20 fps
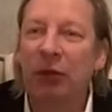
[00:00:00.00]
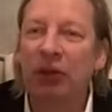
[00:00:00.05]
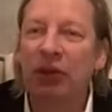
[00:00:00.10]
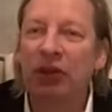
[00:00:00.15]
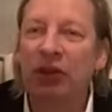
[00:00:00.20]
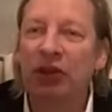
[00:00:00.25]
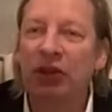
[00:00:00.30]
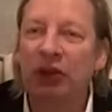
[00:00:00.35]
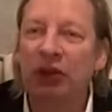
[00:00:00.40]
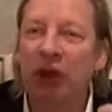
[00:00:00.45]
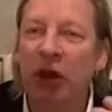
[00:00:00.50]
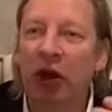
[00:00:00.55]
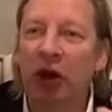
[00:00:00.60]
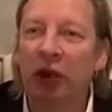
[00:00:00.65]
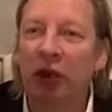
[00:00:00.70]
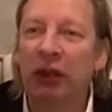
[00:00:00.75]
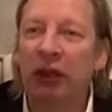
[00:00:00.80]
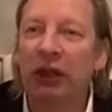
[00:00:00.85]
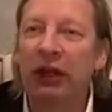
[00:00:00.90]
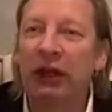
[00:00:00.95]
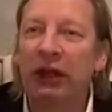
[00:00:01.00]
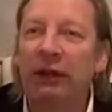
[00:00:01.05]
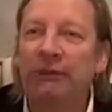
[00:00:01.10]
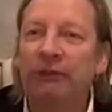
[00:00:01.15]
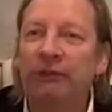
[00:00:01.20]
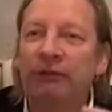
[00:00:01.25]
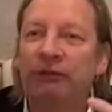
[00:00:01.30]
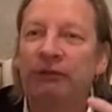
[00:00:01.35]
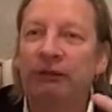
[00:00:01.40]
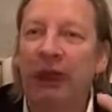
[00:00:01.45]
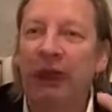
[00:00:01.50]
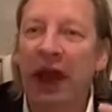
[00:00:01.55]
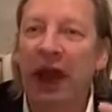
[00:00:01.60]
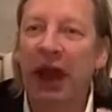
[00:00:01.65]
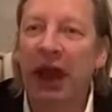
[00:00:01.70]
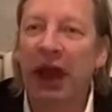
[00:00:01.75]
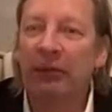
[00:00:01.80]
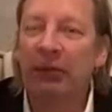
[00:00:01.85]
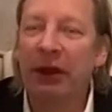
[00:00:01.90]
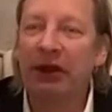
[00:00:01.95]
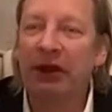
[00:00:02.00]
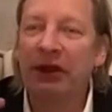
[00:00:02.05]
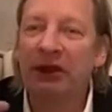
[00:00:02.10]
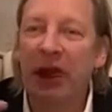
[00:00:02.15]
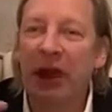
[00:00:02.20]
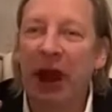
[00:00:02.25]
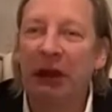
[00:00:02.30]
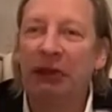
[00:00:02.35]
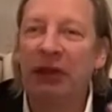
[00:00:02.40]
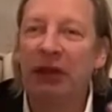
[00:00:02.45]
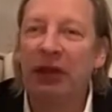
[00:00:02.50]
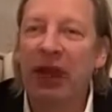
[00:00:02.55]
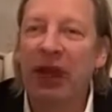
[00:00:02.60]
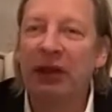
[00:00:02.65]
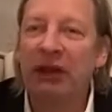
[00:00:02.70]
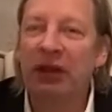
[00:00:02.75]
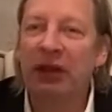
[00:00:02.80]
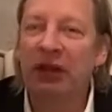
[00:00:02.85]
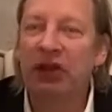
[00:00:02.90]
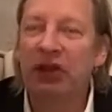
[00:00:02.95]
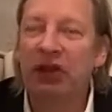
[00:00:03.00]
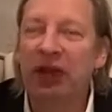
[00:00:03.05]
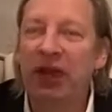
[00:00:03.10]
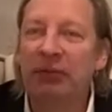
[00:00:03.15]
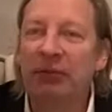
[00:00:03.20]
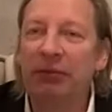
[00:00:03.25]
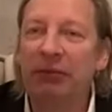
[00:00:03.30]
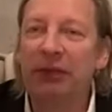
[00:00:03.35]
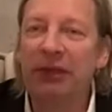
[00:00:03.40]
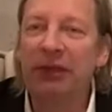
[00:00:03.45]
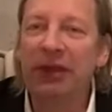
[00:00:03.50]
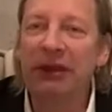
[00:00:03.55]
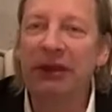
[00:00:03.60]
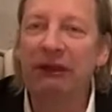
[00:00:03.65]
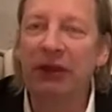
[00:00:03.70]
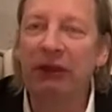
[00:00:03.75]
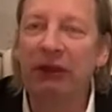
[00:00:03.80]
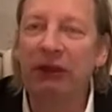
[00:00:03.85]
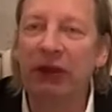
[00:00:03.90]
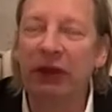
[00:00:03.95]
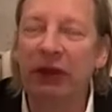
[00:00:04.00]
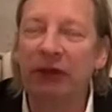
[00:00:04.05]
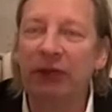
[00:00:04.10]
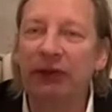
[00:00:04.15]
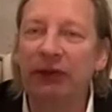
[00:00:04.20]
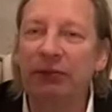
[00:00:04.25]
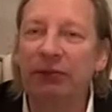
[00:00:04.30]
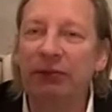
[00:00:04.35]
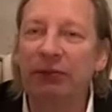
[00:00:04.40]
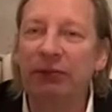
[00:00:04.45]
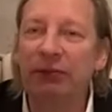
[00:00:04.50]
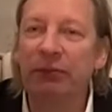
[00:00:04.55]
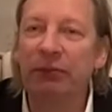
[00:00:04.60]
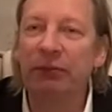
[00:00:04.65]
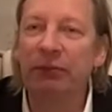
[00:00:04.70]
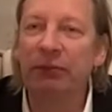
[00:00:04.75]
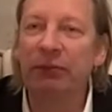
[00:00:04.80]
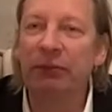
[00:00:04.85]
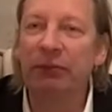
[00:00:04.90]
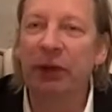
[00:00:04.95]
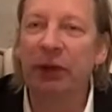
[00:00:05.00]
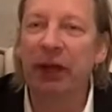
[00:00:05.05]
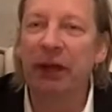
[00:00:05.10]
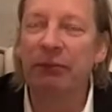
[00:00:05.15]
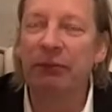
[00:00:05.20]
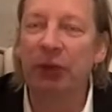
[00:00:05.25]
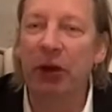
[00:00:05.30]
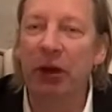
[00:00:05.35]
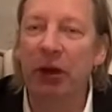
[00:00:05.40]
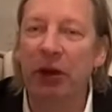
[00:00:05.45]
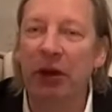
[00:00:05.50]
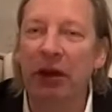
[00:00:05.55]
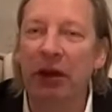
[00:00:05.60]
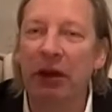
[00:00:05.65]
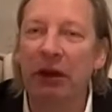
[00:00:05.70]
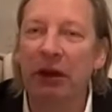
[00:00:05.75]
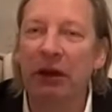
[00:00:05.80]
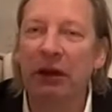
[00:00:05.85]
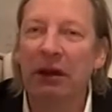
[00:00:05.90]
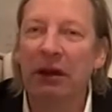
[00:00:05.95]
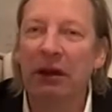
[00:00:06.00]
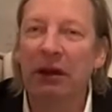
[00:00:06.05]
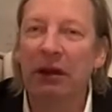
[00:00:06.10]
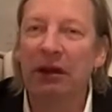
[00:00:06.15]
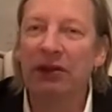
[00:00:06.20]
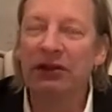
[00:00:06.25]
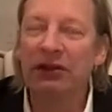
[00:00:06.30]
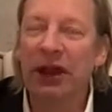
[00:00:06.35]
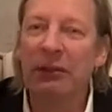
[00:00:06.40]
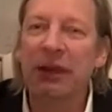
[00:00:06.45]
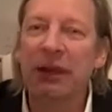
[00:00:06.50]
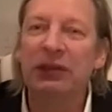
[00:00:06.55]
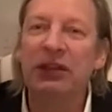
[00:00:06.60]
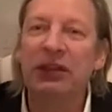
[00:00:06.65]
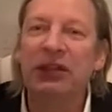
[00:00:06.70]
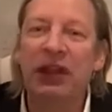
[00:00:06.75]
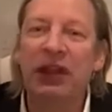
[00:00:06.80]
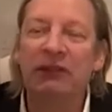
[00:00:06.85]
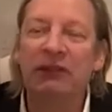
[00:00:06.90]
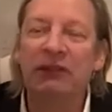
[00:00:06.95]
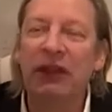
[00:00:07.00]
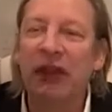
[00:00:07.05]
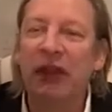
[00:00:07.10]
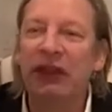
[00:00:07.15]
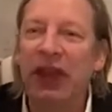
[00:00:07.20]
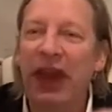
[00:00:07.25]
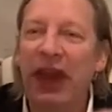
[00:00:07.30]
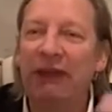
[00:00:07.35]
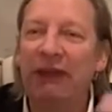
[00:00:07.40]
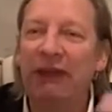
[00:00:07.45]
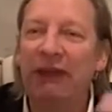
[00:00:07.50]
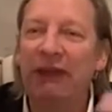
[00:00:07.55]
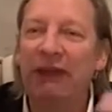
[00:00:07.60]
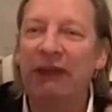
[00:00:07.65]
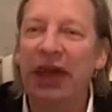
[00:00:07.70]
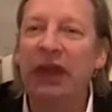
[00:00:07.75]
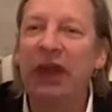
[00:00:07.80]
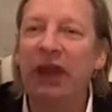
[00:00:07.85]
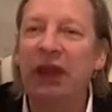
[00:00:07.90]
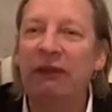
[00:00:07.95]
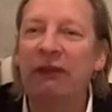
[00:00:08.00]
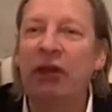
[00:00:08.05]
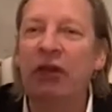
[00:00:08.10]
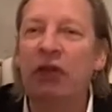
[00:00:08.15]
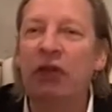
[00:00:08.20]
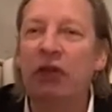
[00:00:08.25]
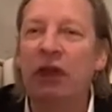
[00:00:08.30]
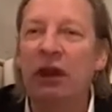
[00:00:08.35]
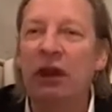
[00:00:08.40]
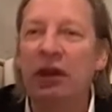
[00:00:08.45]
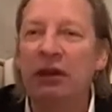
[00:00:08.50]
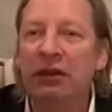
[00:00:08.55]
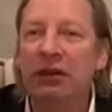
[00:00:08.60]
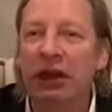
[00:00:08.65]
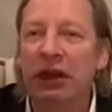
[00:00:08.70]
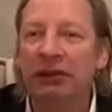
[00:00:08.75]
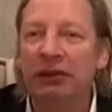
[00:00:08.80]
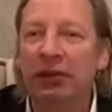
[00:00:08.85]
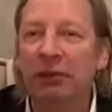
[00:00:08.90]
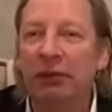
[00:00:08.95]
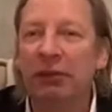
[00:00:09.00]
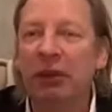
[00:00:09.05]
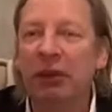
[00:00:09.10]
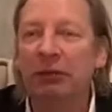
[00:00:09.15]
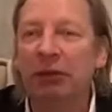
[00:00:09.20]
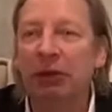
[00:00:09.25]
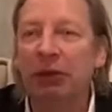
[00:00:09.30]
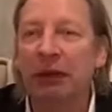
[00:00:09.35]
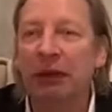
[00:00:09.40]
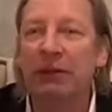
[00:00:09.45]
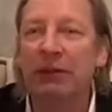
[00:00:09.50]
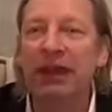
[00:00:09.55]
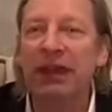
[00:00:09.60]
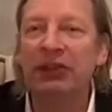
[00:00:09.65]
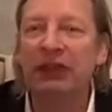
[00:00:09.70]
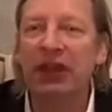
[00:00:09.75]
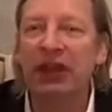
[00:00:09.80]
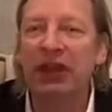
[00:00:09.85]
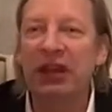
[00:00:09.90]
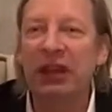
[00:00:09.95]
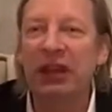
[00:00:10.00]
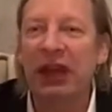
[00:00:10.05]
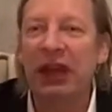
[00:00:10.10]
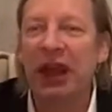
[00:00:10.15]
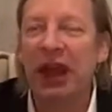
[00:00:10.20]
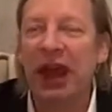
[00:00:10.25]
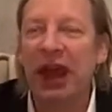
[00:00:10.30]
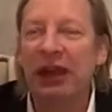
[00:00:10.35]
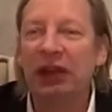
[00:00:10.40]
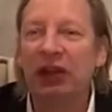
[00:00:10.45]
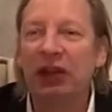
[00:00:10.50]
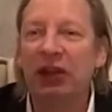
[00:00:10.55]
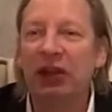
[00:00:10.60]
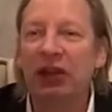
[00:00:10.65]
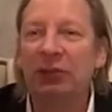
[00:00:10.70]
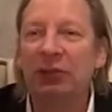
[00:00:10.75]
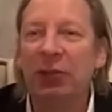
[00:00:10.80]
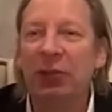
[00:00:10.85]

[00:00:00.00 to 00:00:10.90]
slowly. And by the time you get done, you can't believe you've written this bloody book. Does that make sense? Have any of you done something pretty amazing and you look